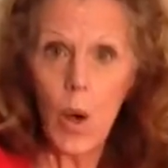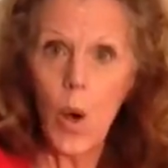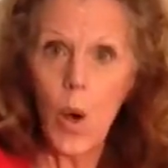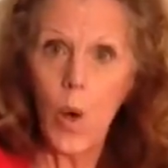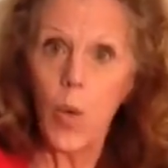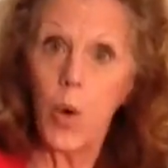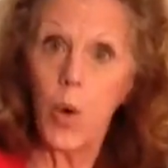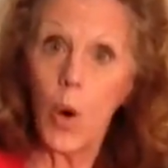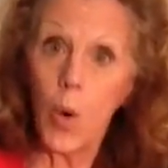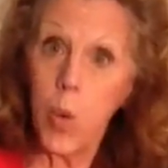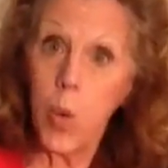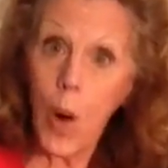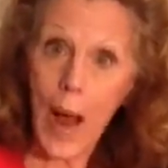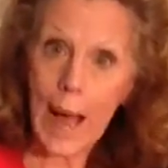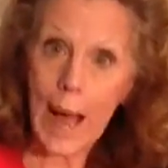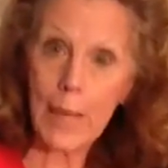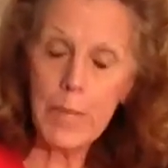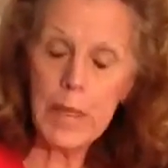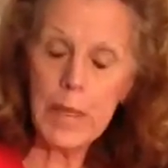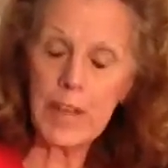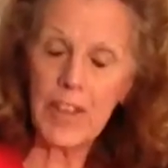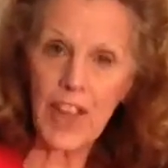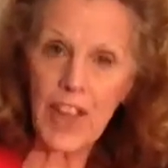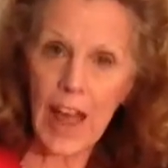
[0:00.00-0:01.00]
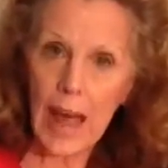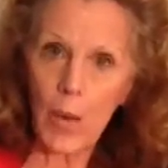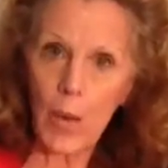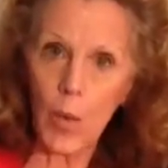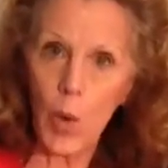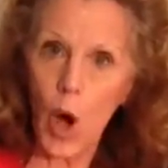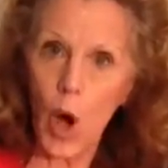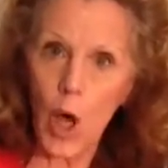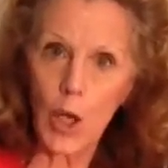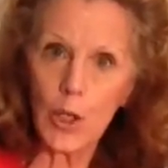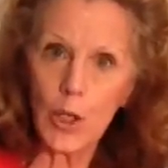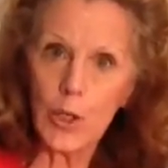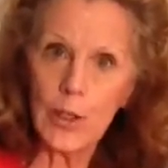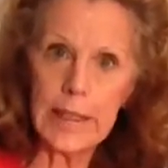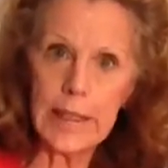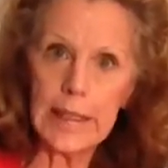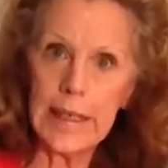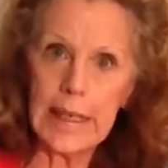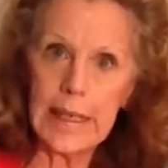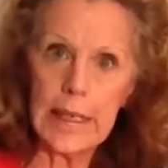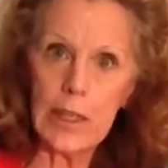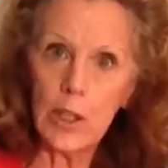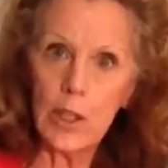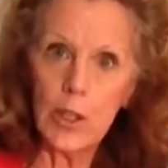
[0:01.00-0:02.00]
"Well, why, Miss Atwater, did
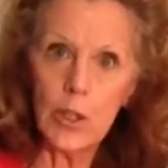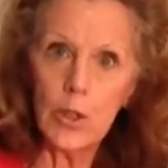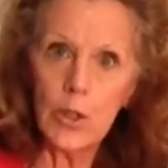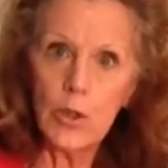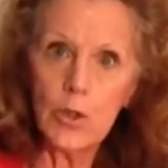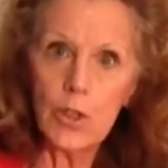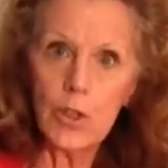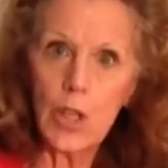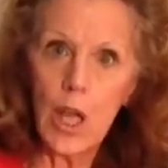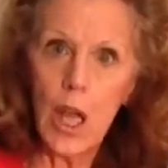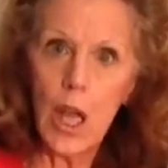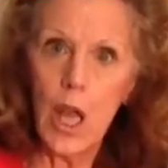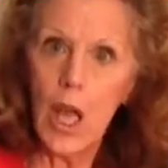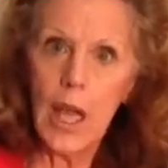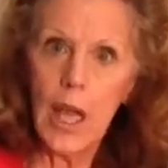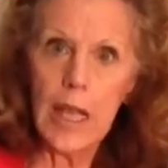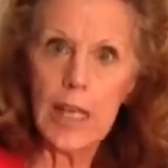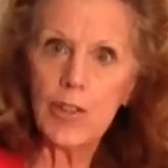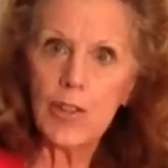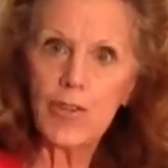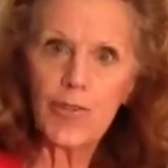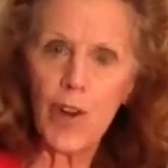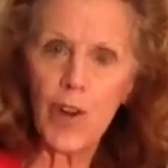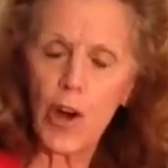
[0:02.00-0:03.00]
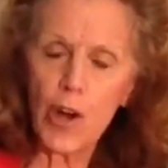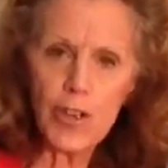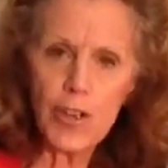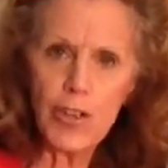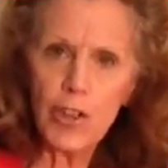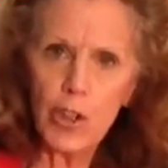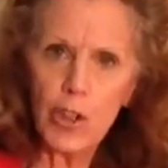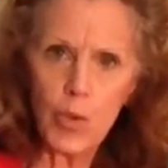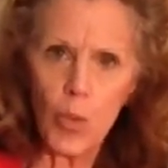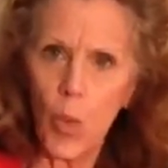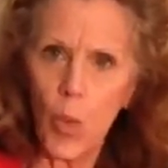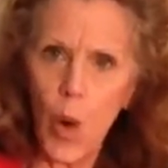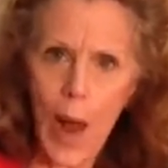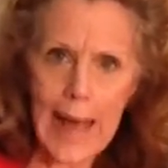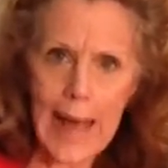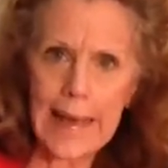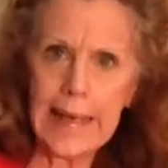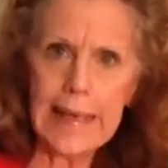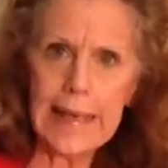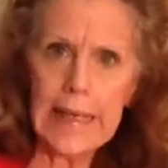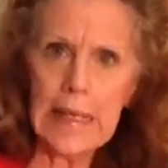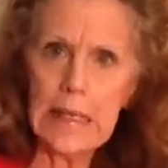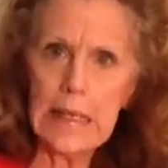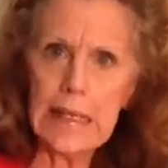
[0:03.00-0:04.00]
he lose his fursuit? Why did
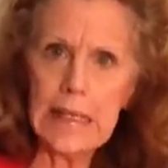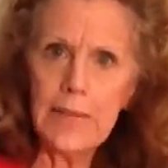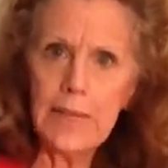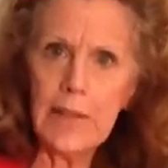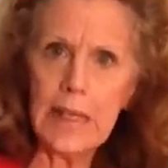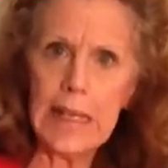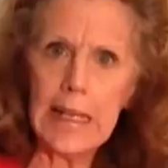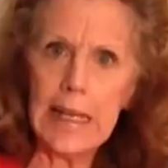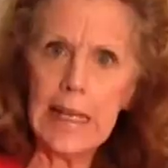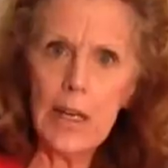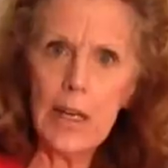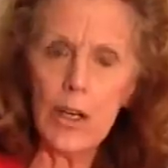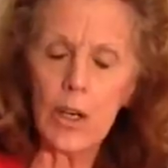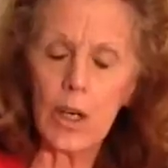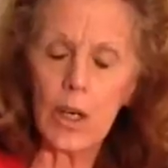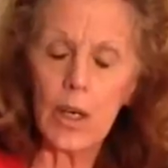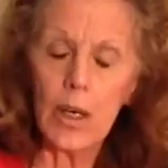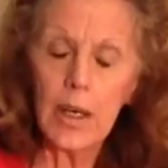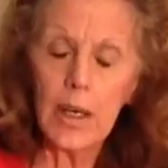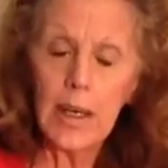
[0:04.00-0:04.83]
he leave it here?"